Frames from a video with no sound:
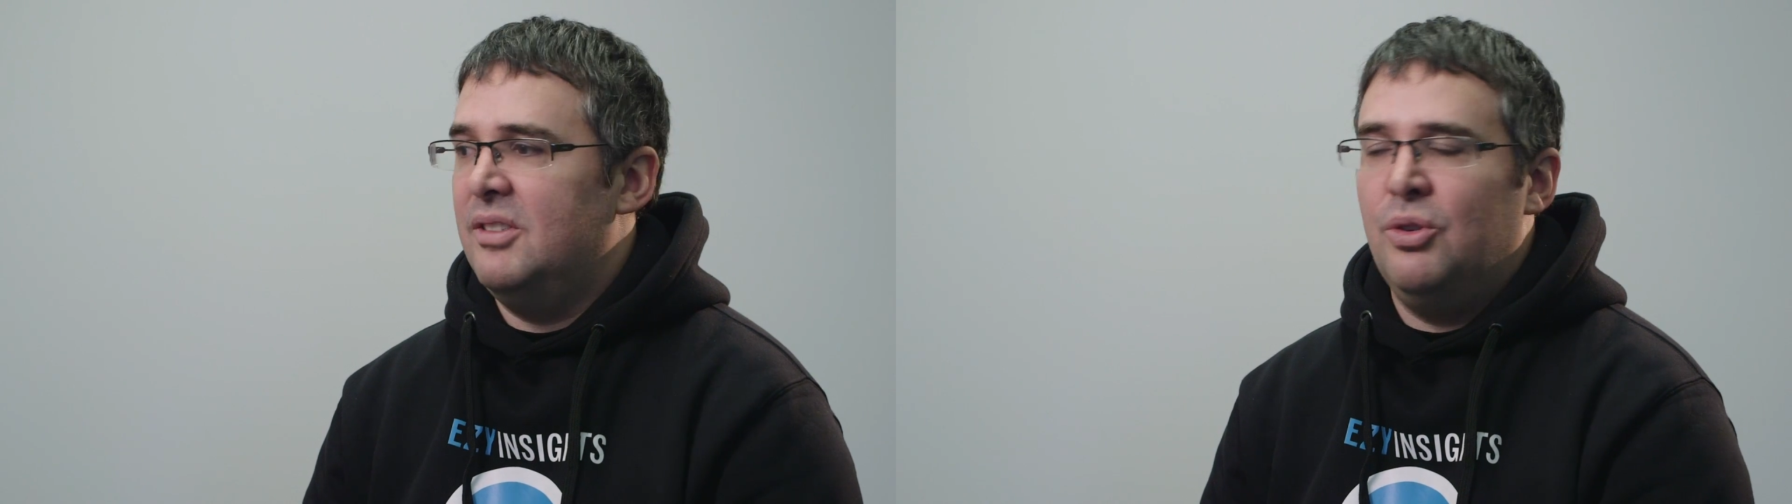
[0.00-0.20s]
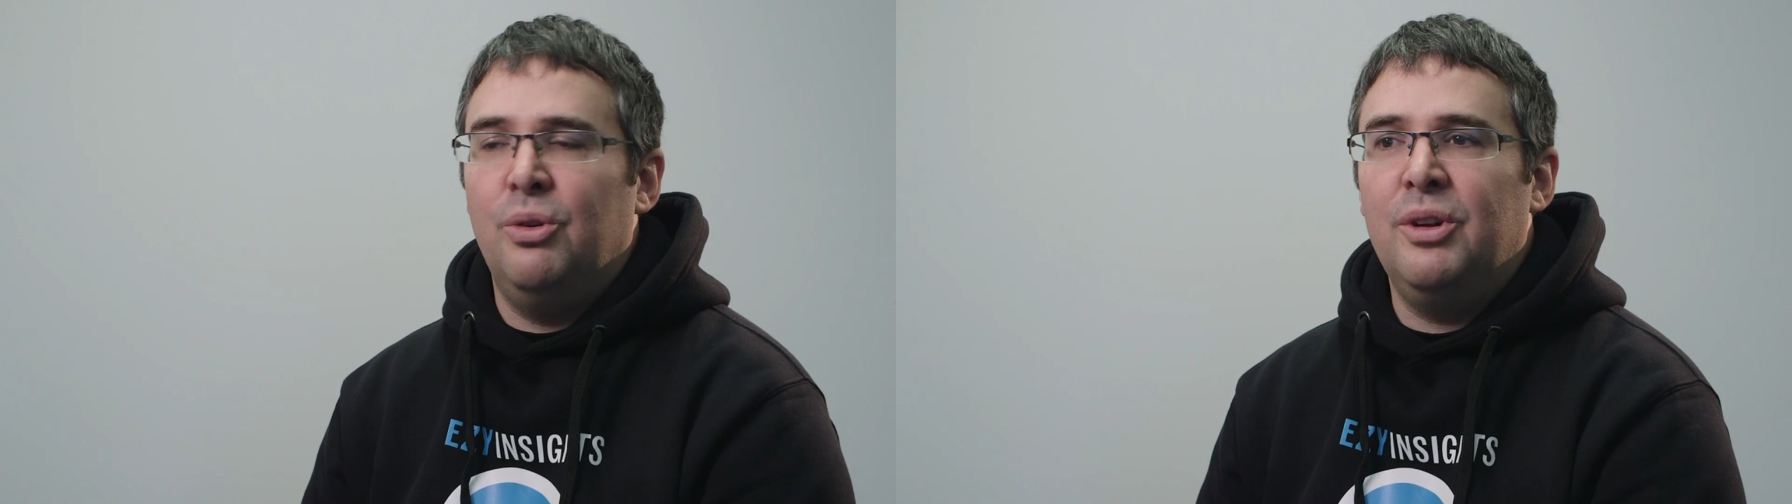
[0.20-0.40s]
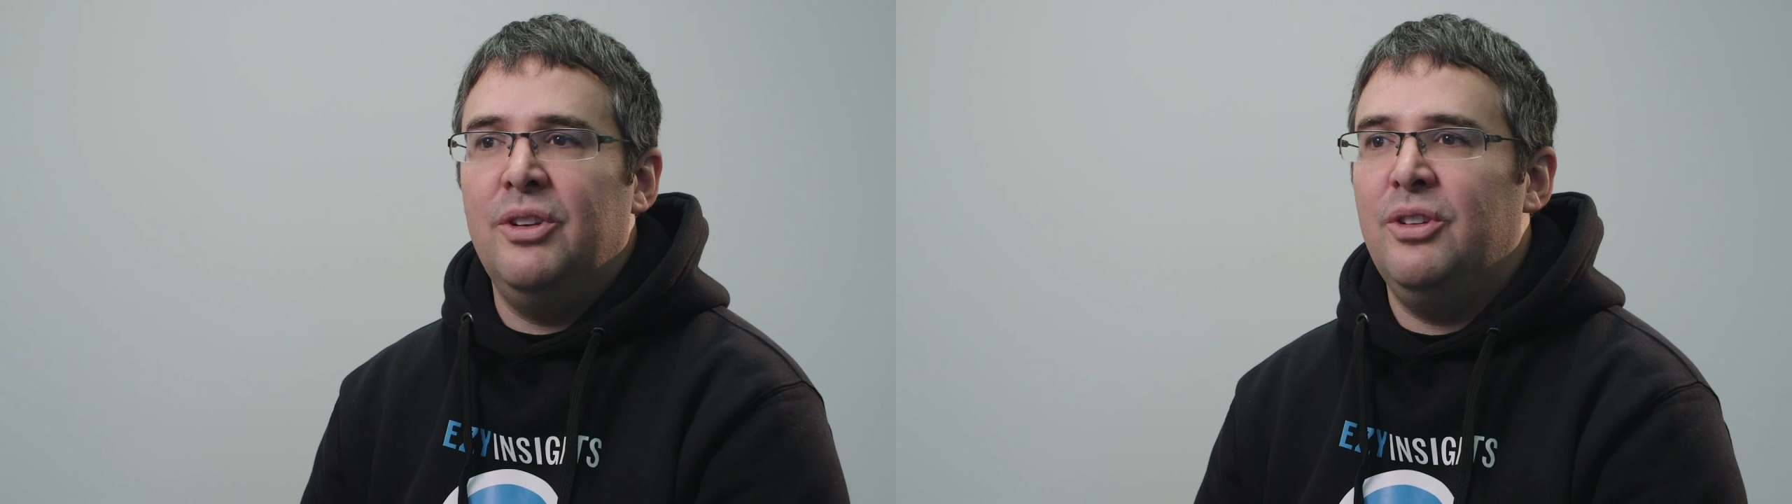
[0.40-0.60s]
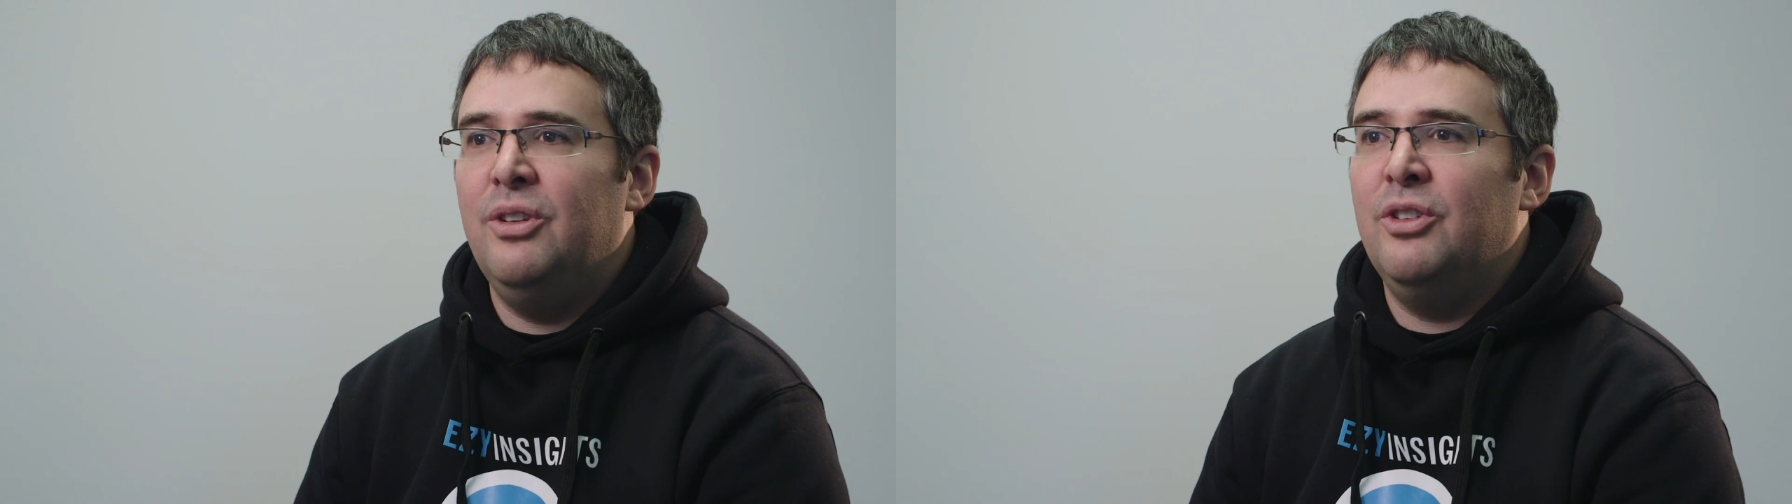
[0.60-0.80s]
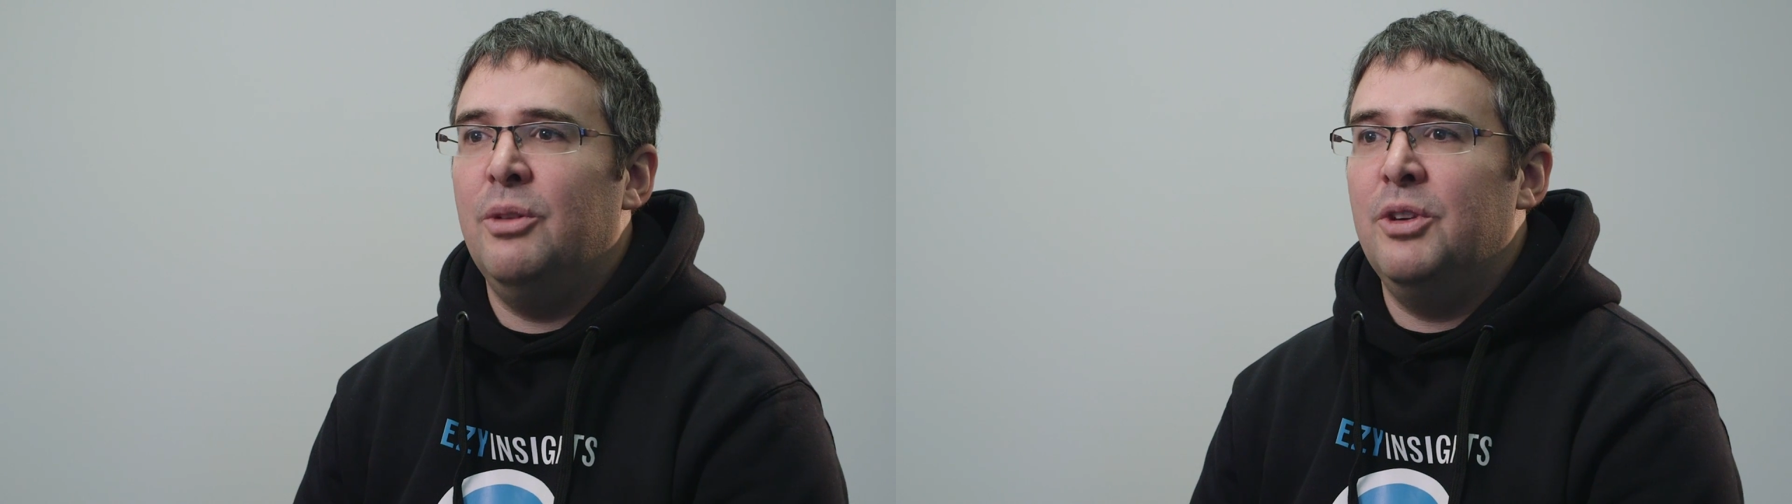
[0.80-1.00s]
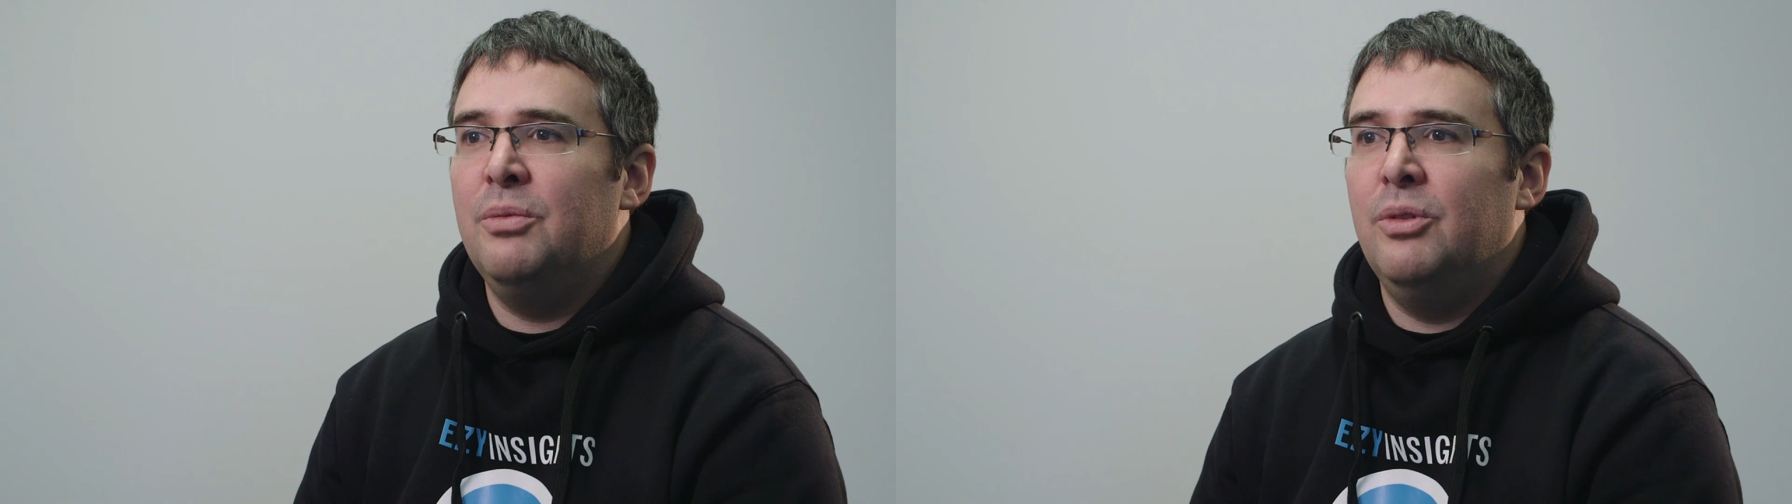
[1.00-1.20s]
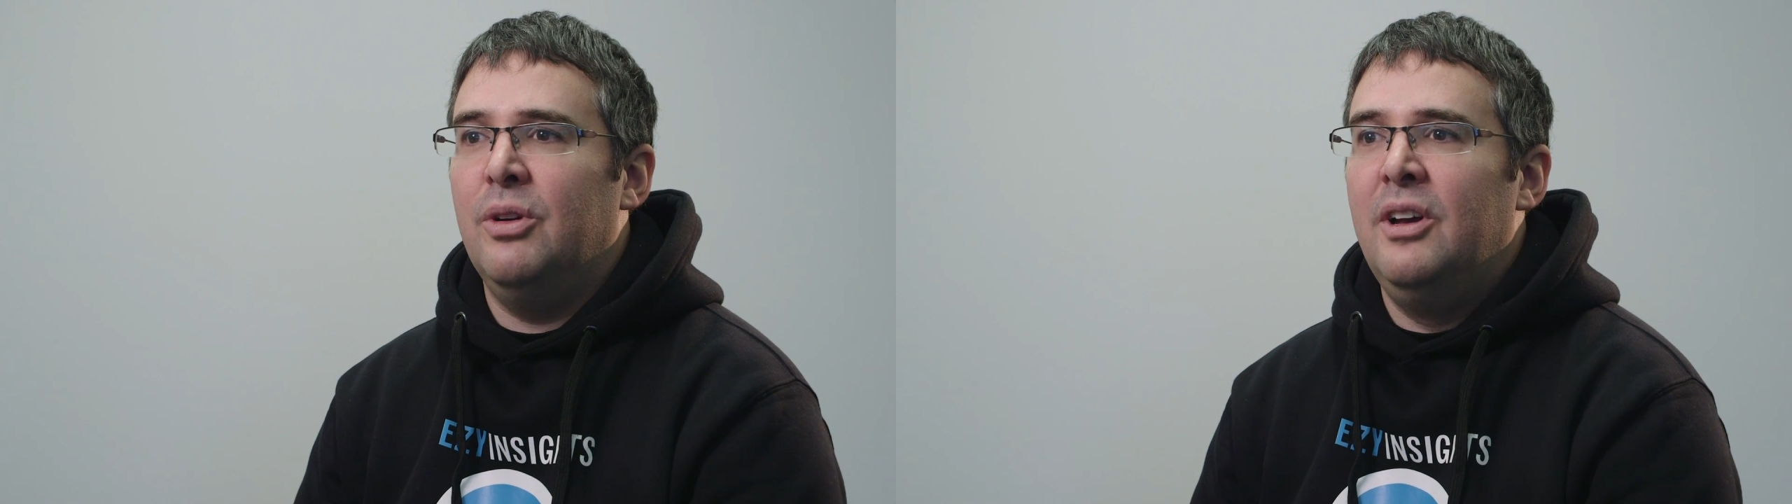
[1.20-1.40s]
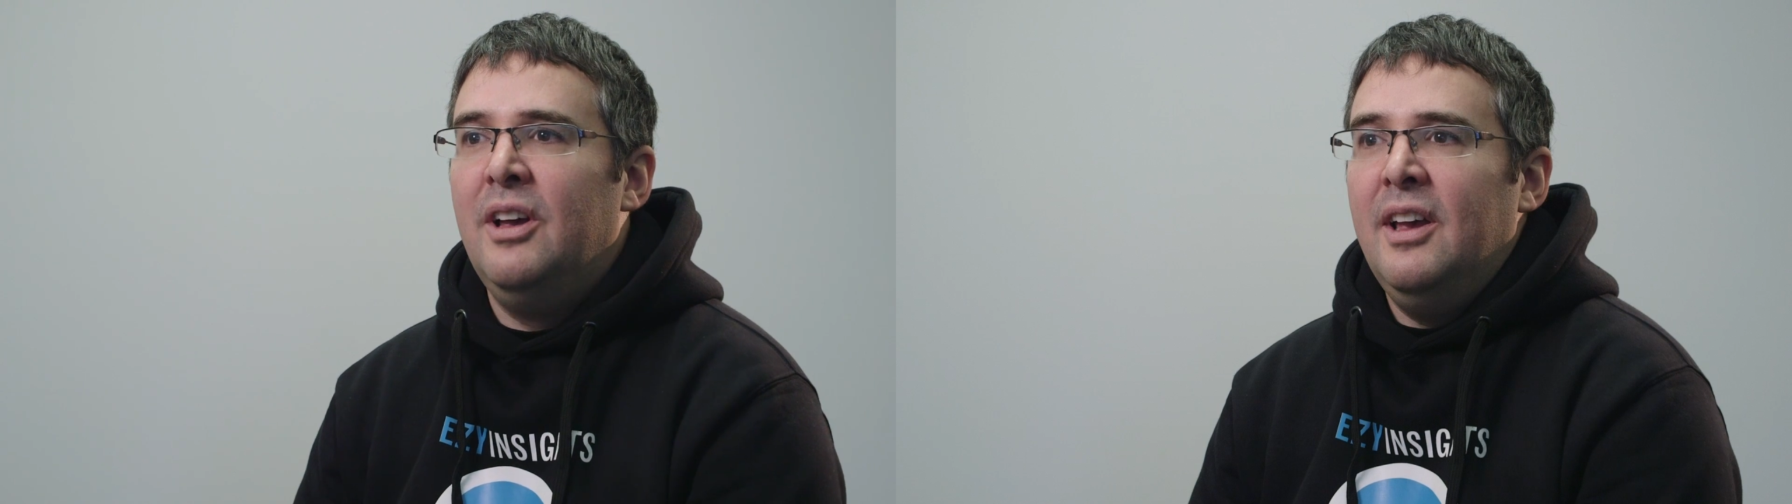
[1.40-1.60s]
talking to you so much more.